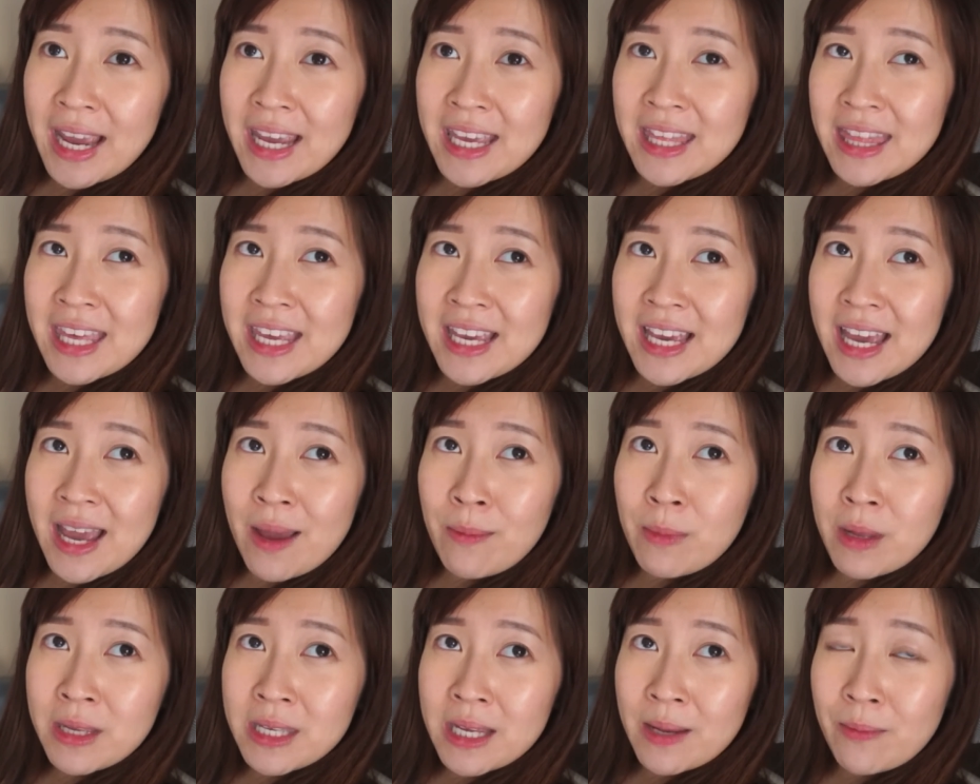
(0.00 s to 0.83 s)
I think
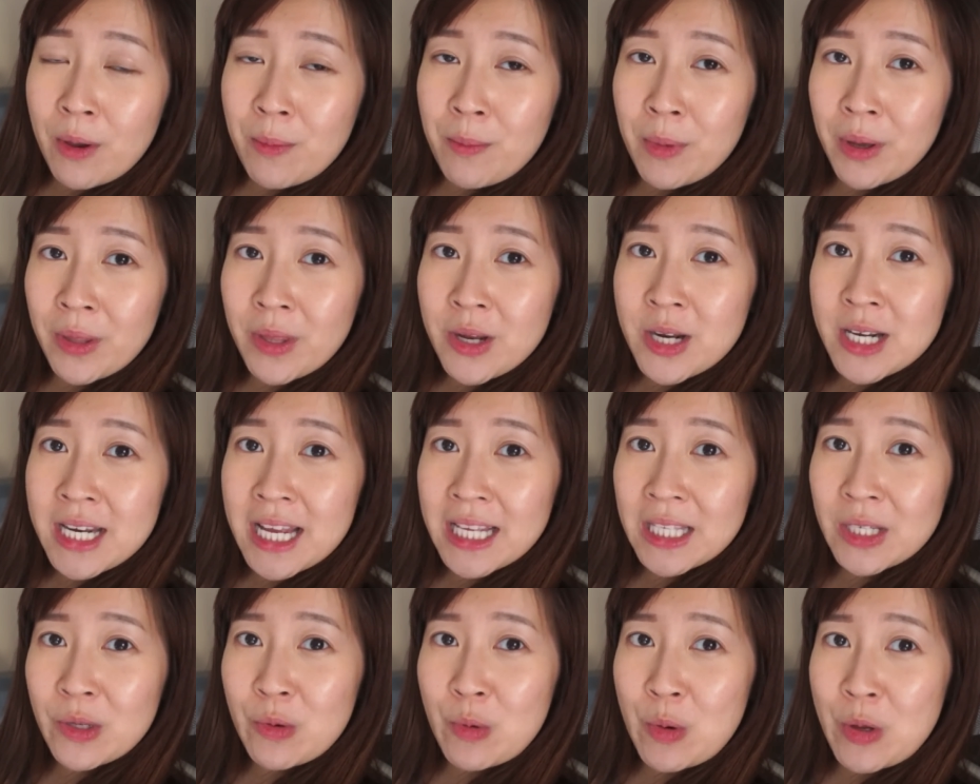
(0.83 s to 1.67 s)
I'm the type of mother
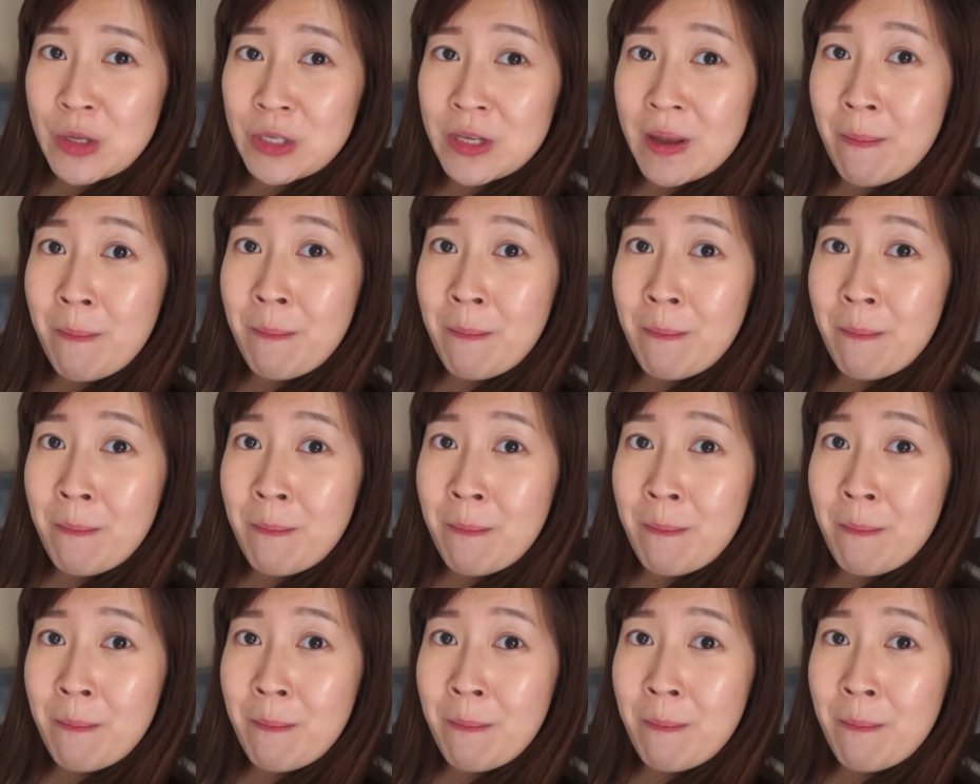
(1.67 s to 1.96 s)
that's going to